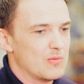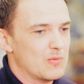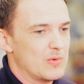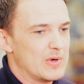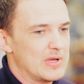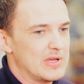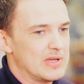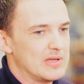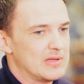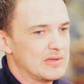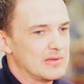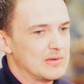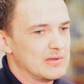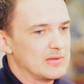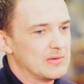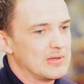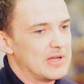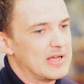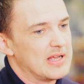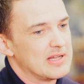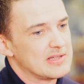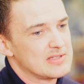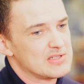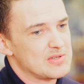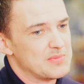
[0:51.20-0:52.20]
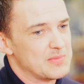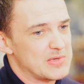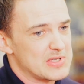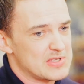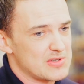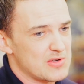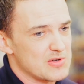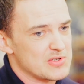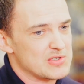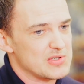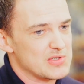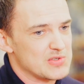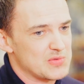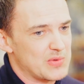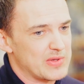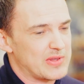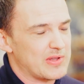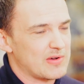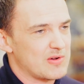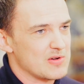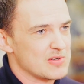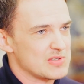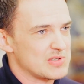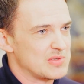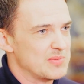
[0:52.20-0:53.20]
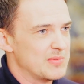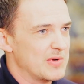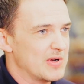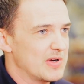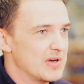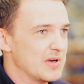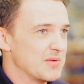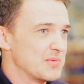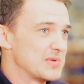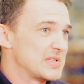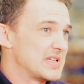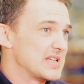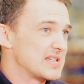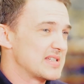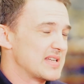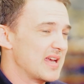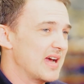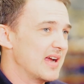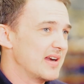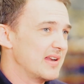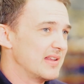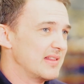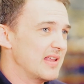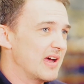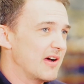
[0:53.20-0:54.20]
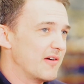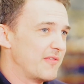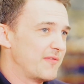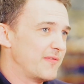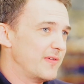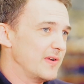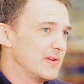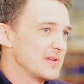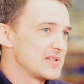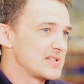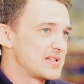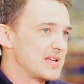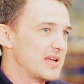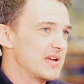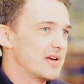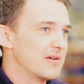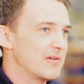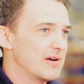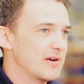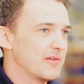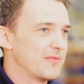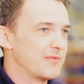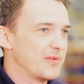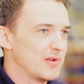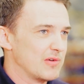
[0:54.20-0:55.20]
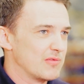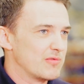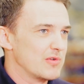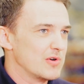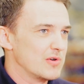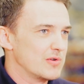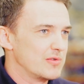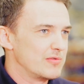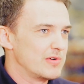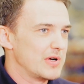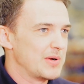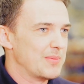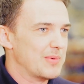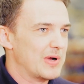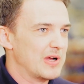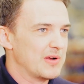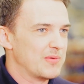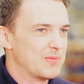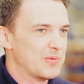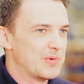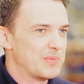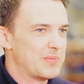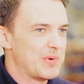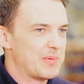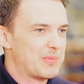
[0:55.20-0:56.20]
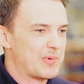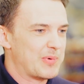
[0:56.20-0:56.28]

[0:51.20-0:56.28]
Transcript: We had some discussions with the customer and it was decided that a full stator and a full rotor rewind would be